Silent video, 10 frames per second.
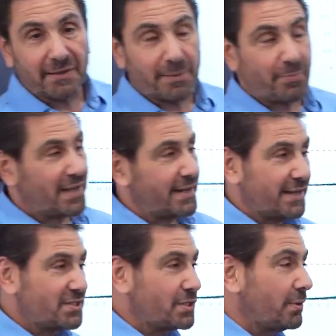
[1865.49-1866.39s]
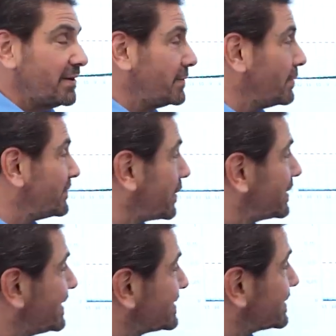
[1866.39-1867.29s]
The PNAs do it
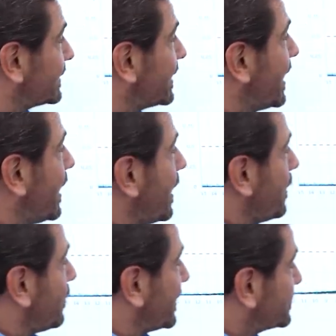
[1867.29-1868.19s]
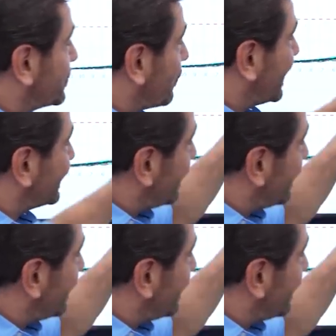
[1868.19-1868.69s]
very easily, but it's great